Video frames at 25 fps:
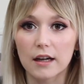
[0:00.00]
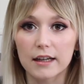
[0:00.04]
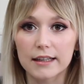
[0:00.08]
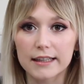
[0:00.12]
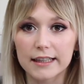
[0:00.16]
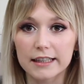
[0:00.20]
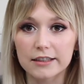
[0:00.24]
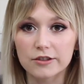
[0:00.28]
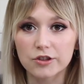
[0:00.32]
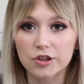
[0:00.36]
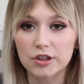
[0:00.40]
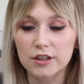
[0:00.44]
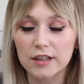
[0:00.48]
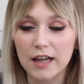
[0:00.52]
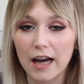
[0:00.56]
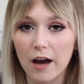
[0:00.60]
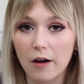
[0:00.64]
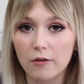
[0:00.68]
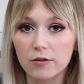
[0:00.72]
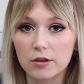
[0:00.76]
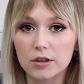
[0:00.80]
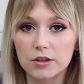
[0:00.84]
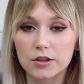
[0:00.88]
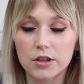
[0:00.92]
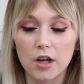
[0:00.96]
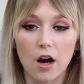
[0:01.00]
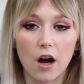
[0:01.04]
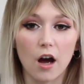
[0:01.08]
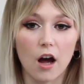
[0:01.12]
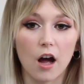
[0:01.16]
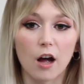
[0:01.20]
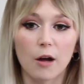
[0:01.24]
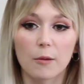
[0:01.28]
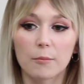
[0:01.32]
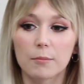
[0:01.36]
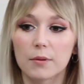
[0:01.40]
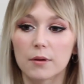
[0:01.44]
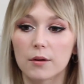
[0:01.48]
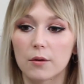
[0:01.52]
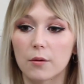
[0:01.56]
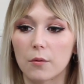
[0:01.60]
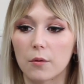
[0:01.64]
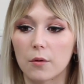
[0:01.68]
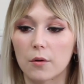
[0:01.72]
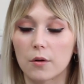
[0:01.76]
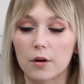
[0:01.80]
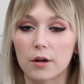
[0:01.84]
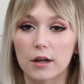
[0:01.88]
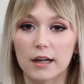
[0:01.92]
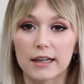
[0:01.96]
a kitchen countertop,
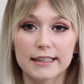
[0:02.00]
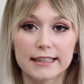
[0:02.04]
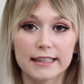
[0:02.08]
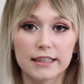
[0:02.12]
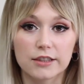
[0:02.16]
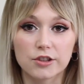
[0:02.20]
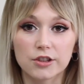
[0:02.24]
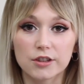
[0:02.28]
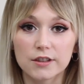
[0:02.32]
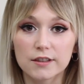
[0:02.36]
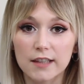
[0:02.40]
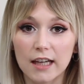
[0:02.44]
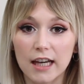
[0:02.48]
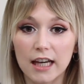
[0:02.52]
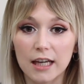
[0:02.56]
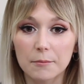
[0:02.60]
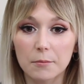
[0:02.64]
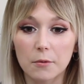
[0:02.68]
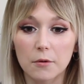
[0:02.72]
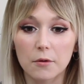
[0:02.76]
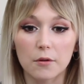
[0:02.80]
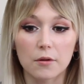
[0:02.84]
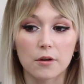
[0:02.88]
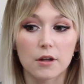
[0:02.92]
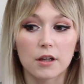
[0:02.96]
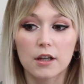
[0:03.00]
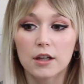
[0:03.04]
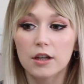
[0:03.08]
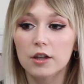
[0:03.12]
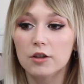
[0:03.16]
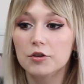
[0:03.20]
or a kitchen table.